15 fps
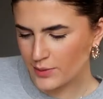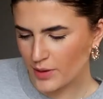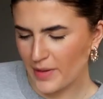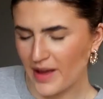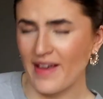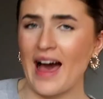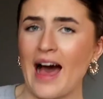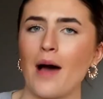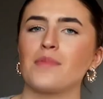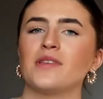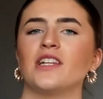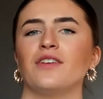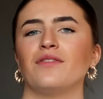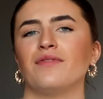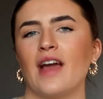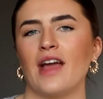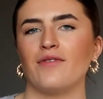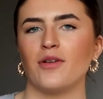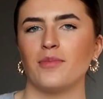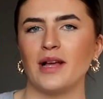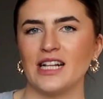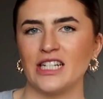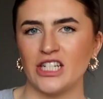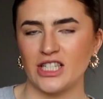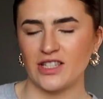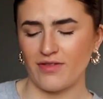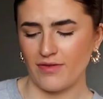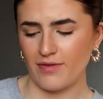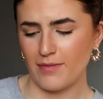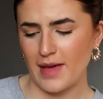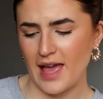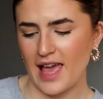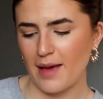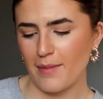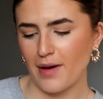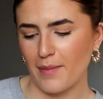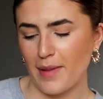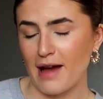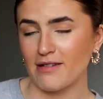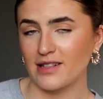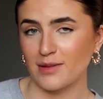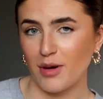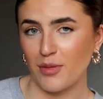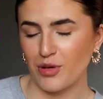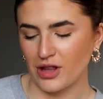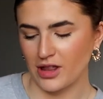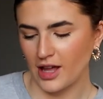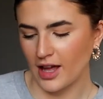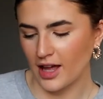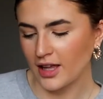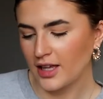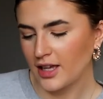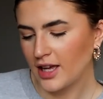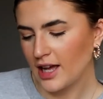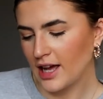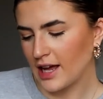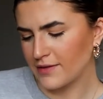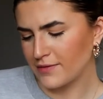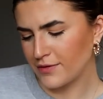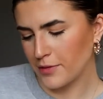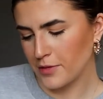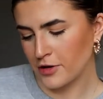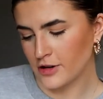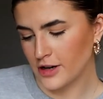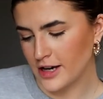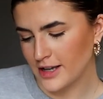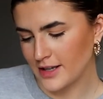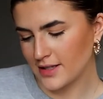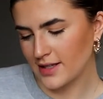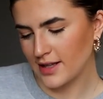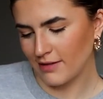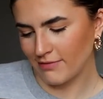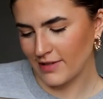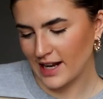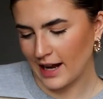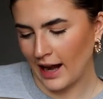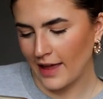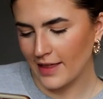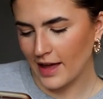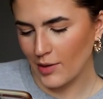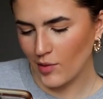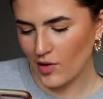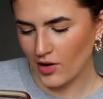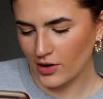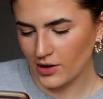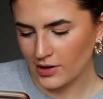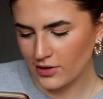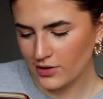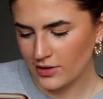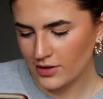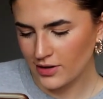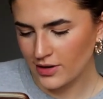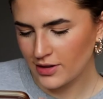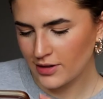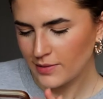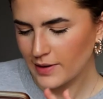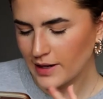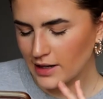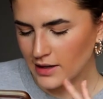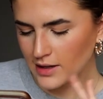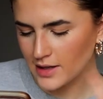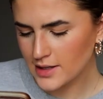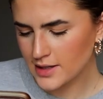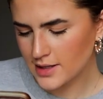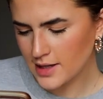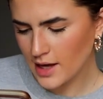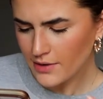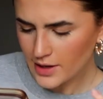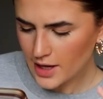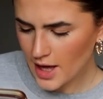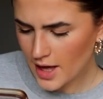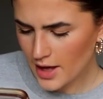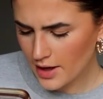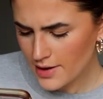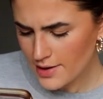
is one of my absolute favourite pictures of me, my parents and my brother from a cruise. I really like that one. We look so cute.